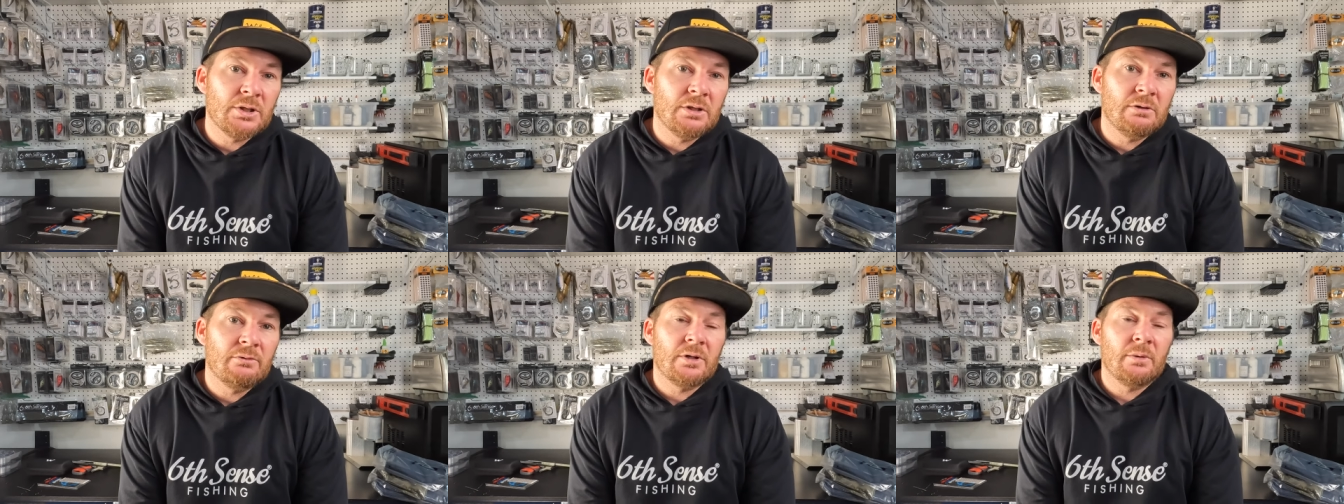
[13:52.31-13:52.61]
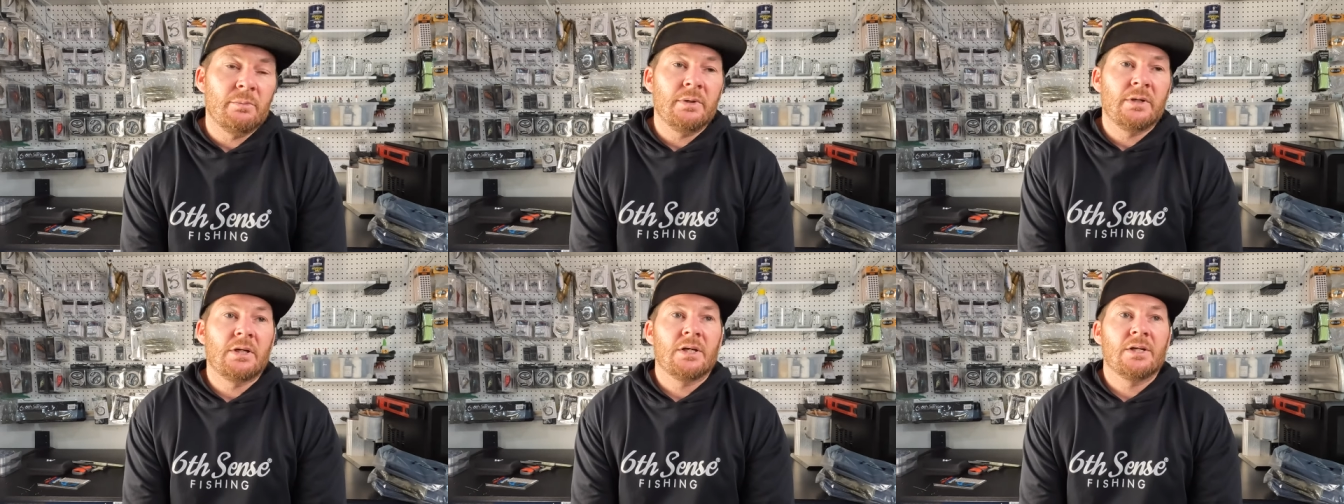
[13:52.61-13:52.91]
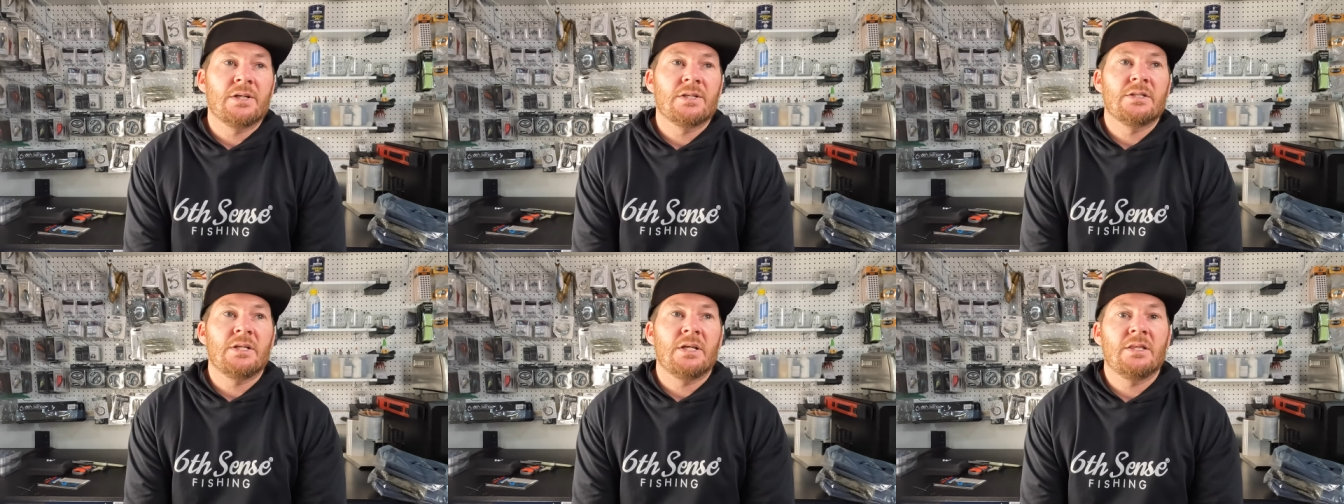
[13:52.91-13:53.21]
over
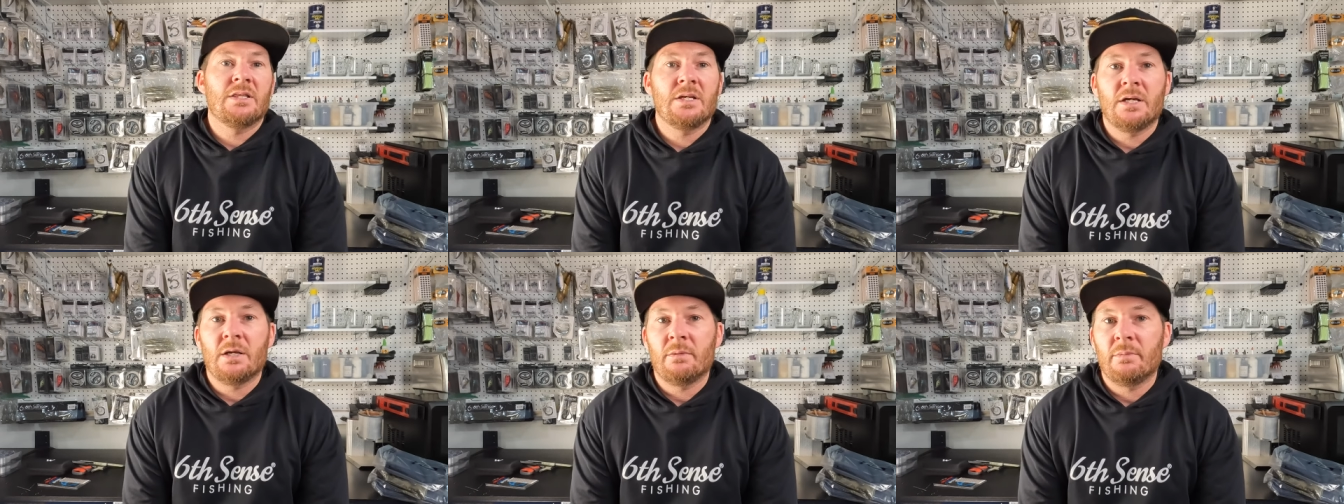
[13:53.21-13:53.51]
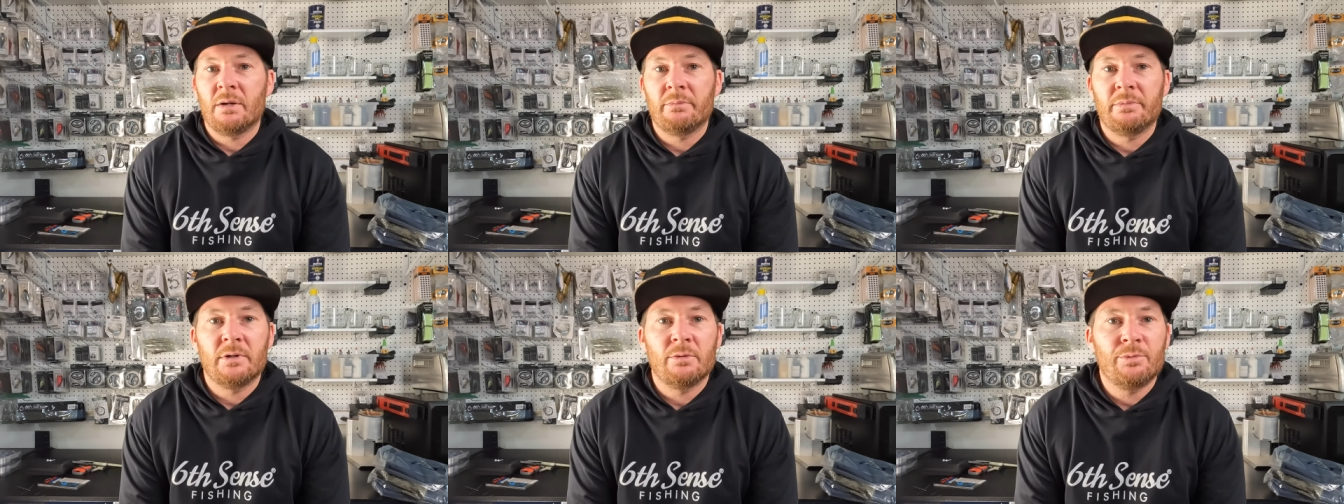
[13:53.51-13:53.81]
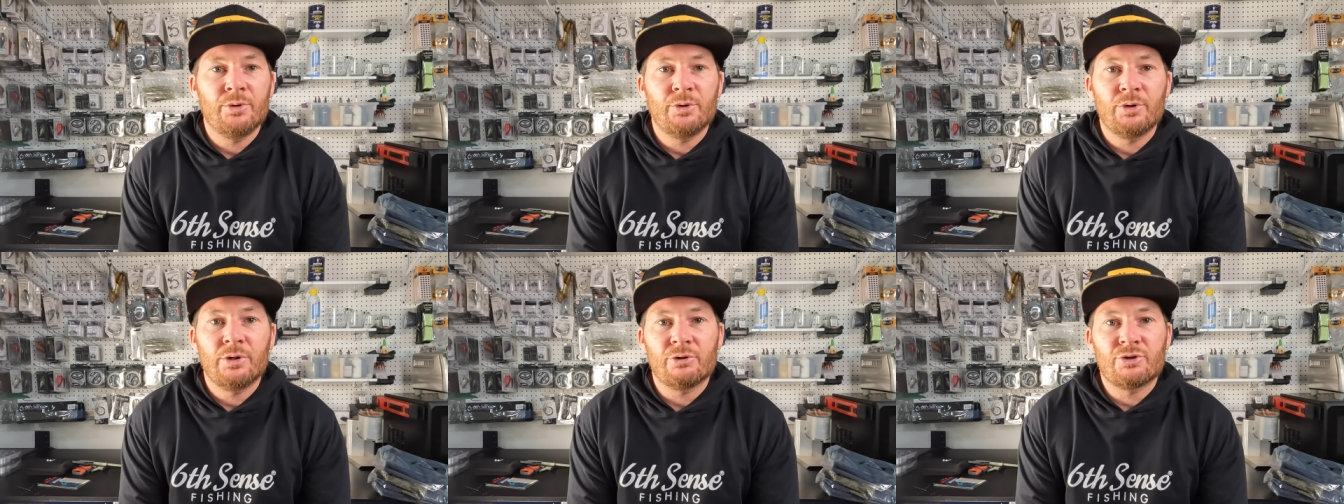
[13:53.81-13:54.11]
because they think it might be a
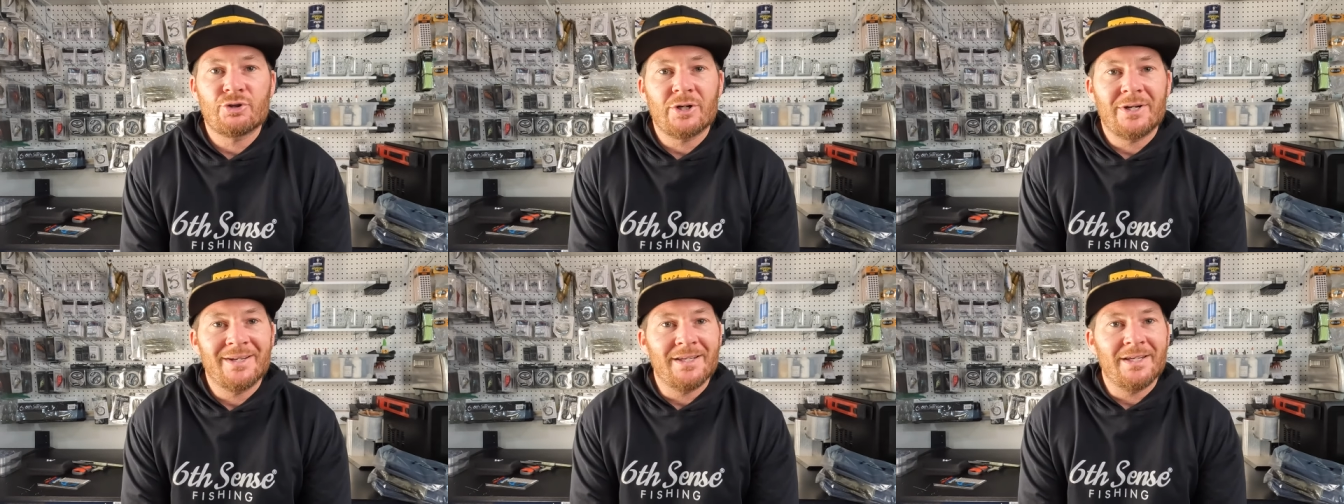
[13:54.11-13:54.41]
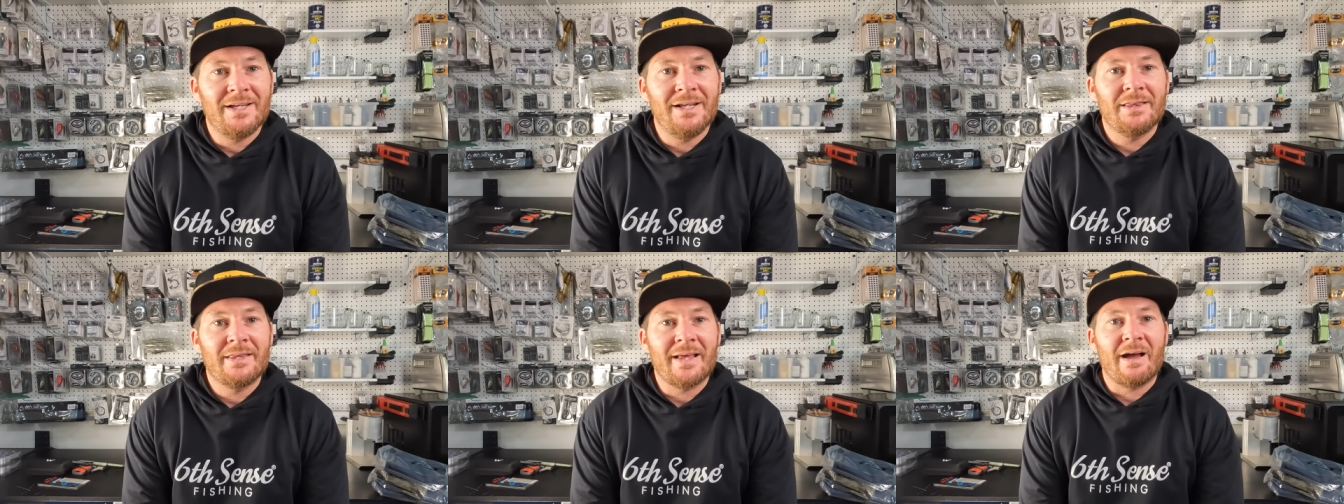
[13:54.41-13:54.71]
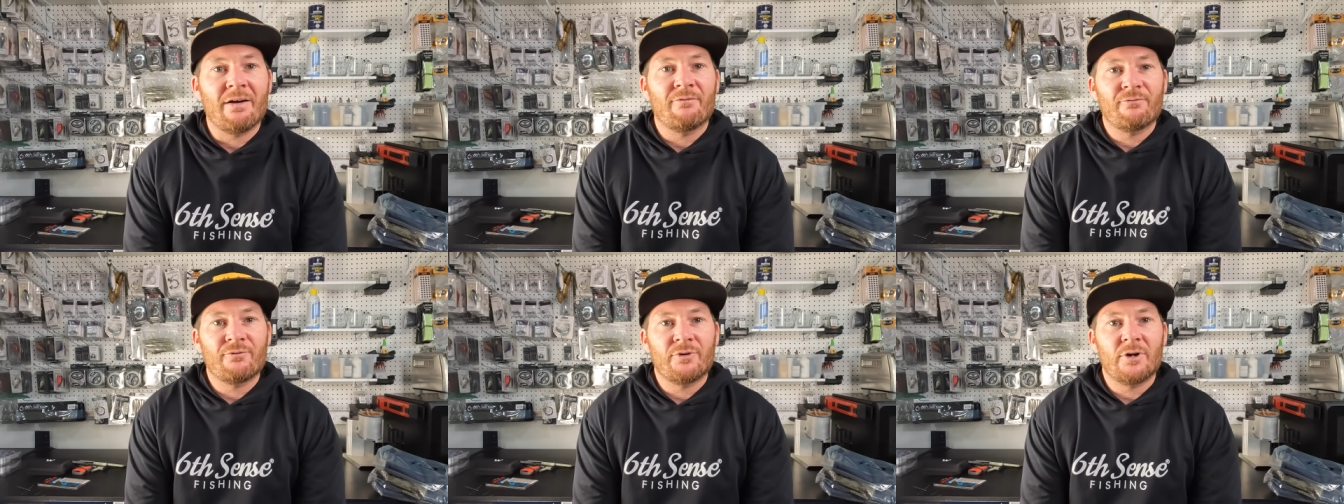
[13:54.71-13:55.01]
bluegill trying to eat
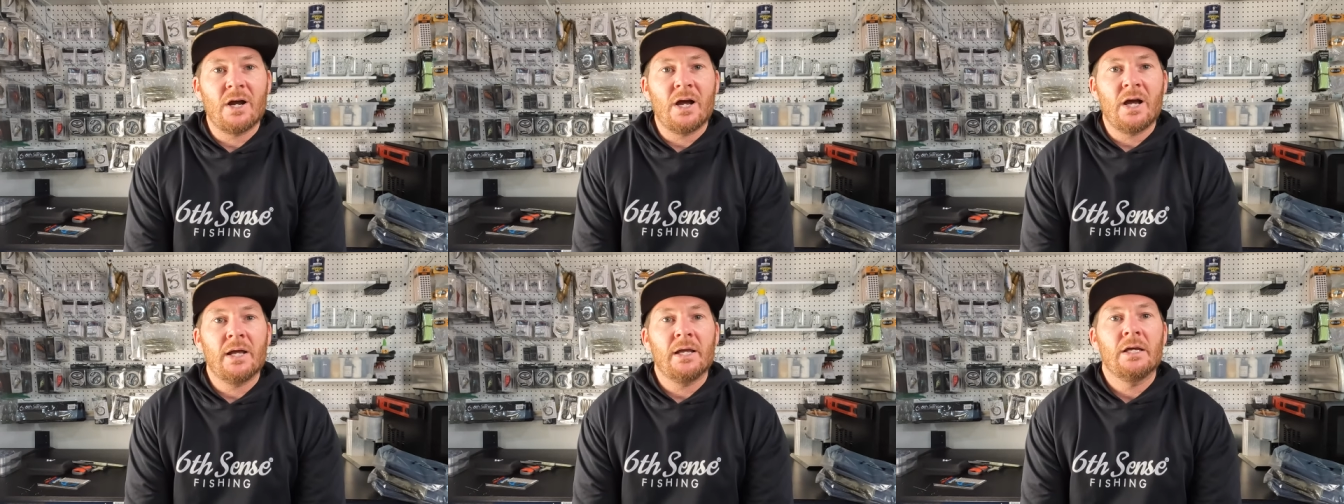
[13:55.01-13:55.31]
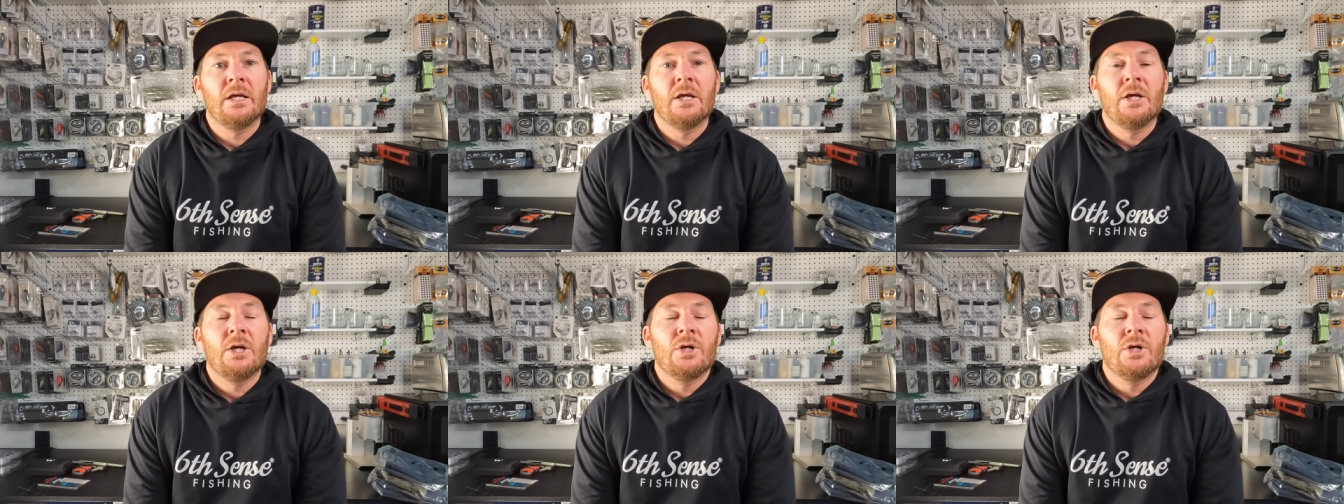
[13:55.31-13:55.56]
that fry.